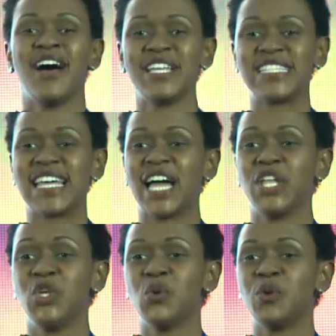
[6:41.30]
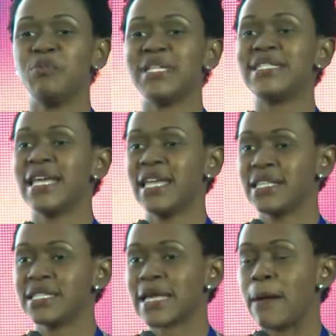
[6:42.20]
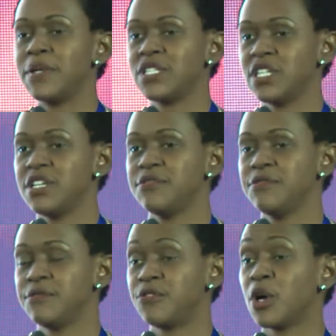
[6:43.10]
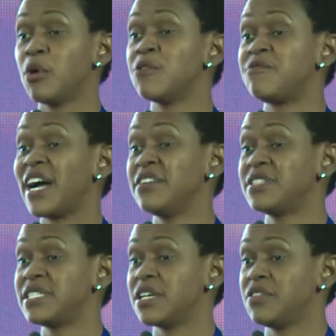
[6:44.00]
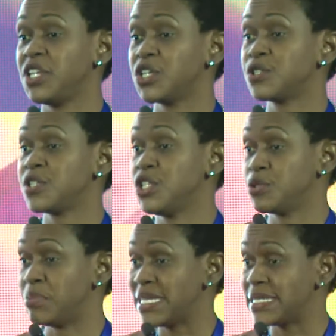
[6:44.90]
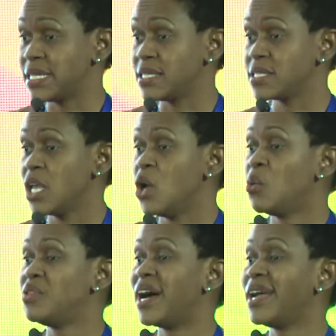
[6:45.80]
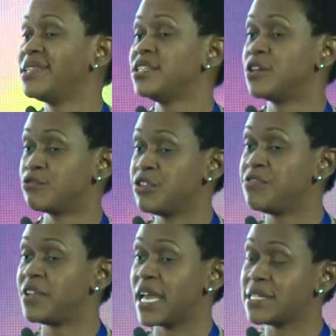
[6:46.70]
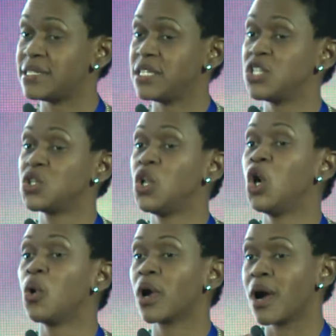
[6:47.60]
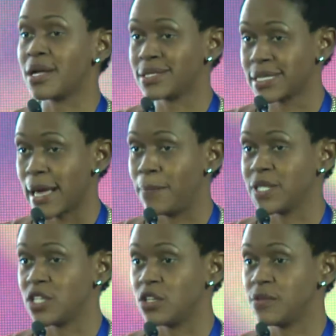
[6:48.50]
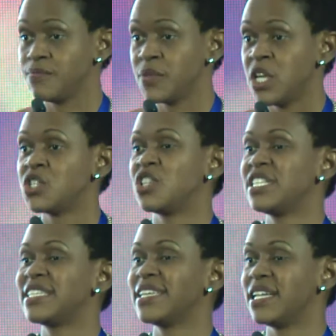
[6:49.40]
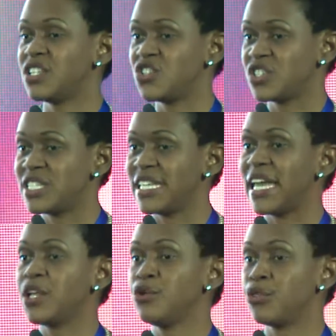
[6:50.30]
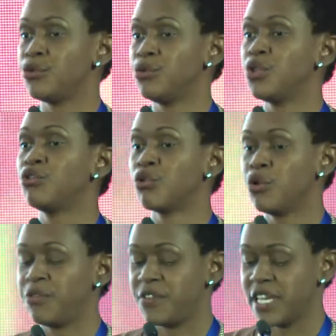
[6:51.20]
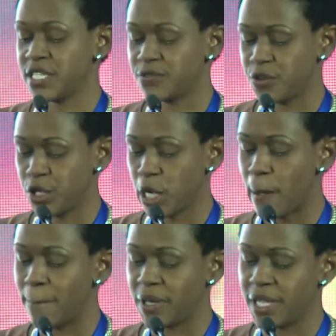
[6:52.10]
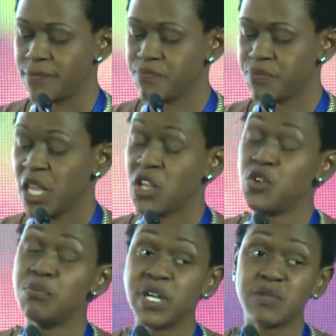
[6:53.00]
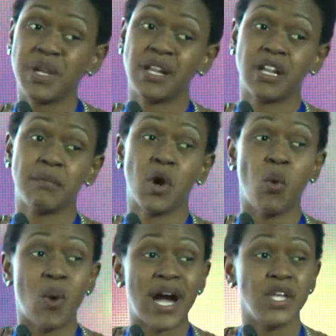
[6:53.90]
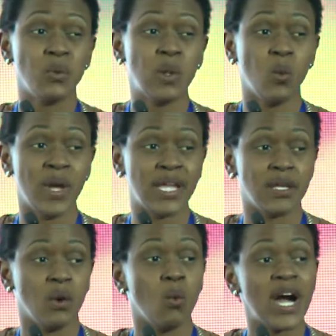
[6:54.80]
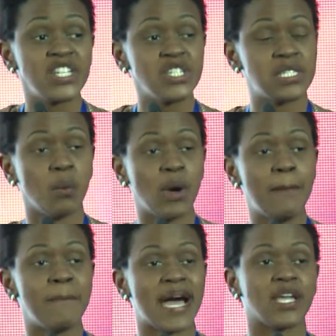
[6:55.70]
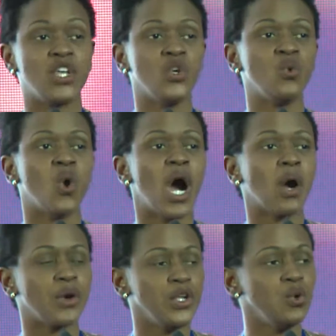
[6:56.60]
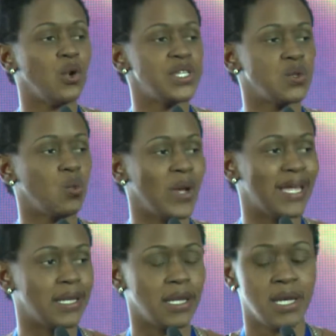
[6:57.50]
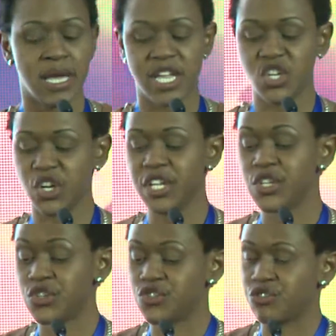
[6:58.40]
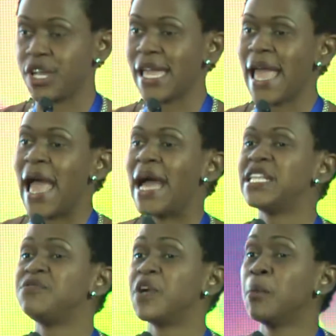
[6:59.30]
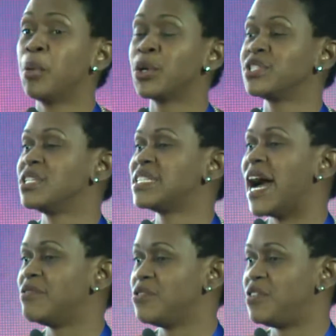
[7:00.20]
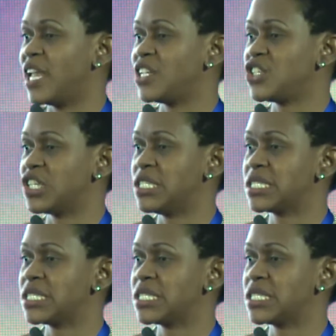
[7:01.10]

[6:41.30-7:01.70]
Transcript: is that you would be taking this capital in for about 5 to 7 years in your business with the idea of refinancing to lower cost capital. So this, again, is just to get you through the growth phase for your company. You must be clear about why you will win. Why should someone back you? How are you going to win in your industry? And it's very important to have the financials.